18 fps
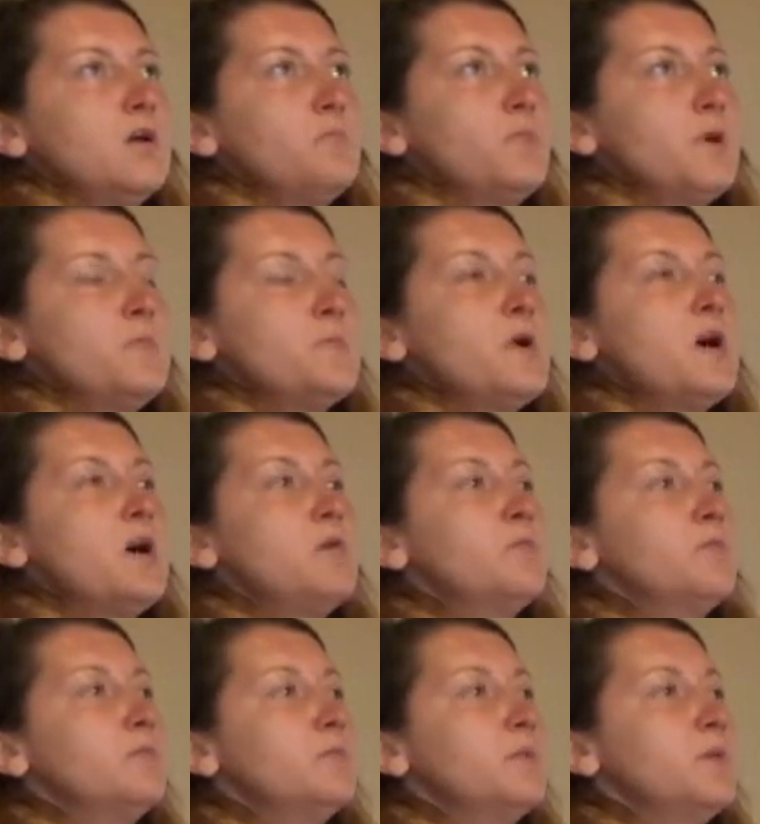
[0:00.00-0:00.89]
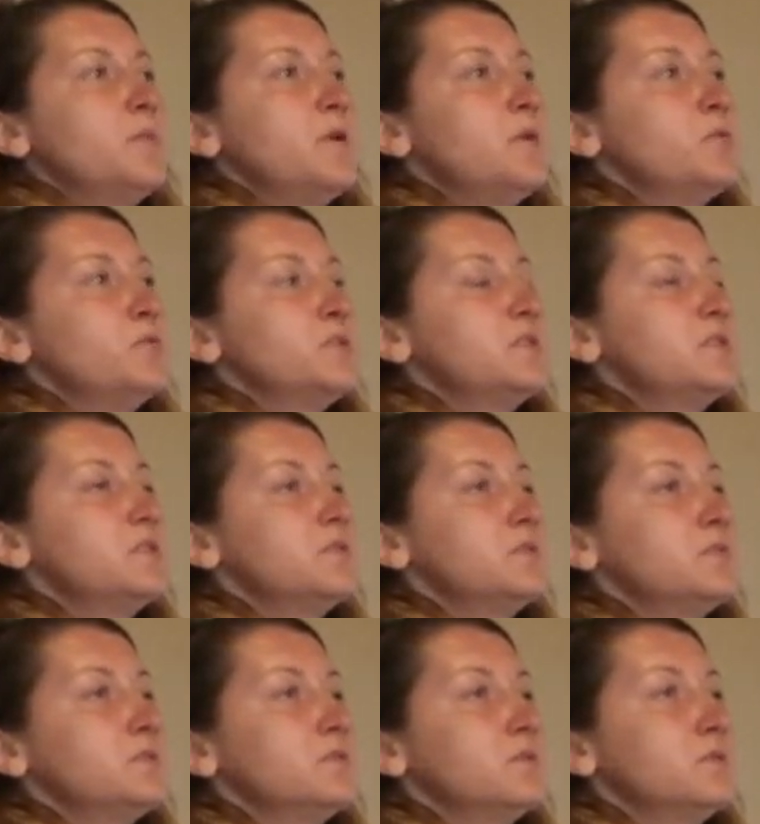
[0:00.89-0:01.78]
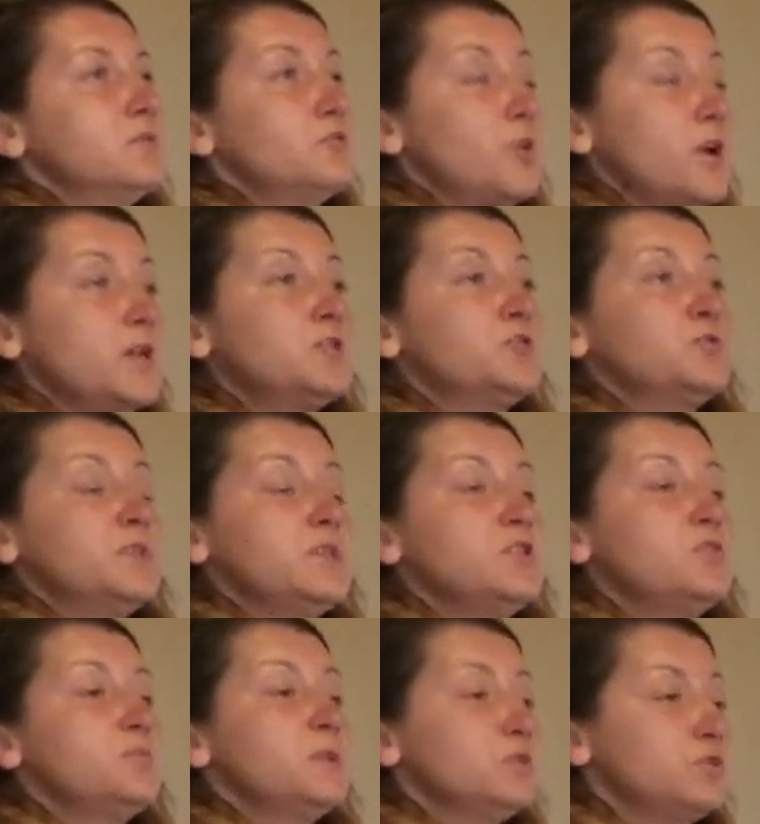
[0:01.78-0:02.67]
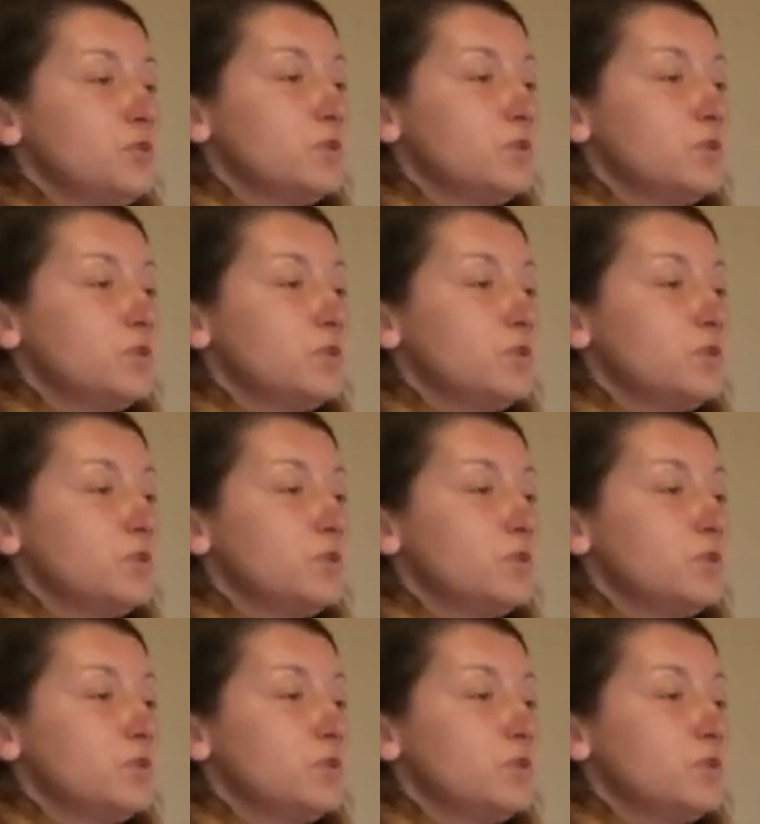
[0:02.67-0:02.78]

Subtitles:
my mom was trying to teach me,